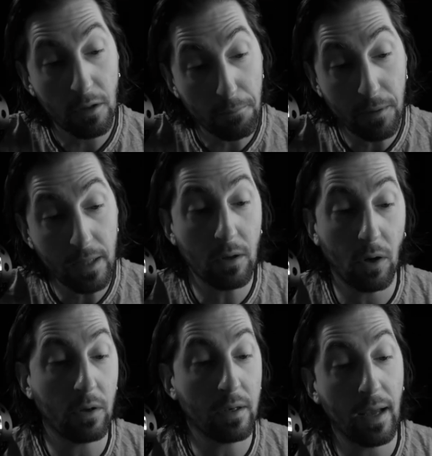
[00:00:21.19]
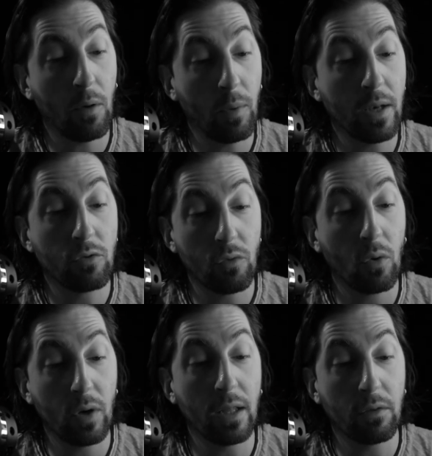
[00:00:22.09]
the Peacock now went
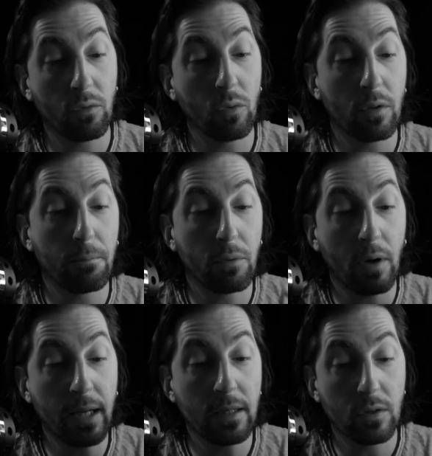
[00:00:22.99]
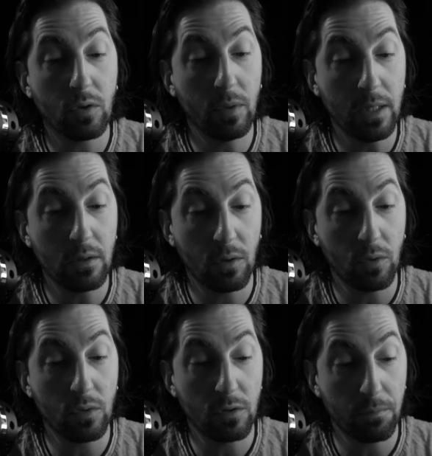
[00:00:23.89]
rolling through the bright
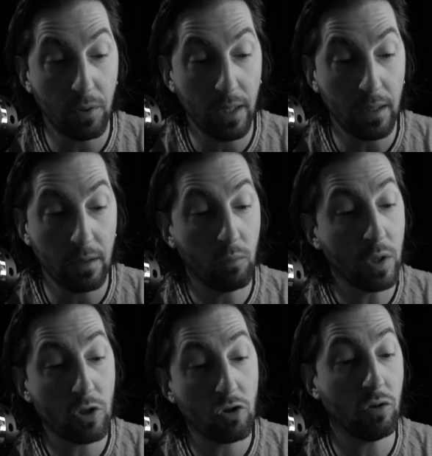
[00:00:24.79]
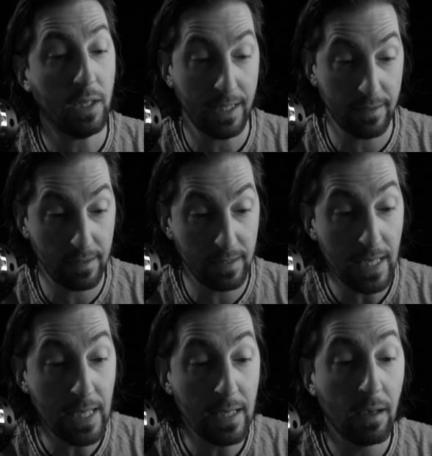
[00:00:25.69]
Quito spring, which at
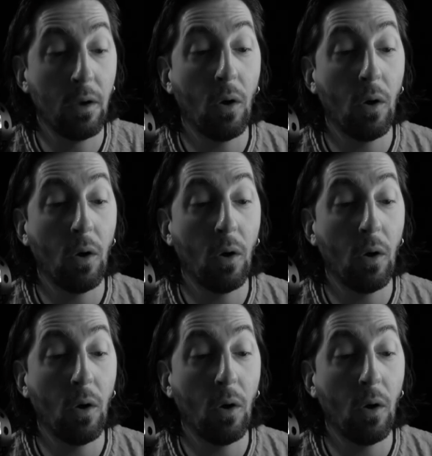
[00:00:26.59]
sea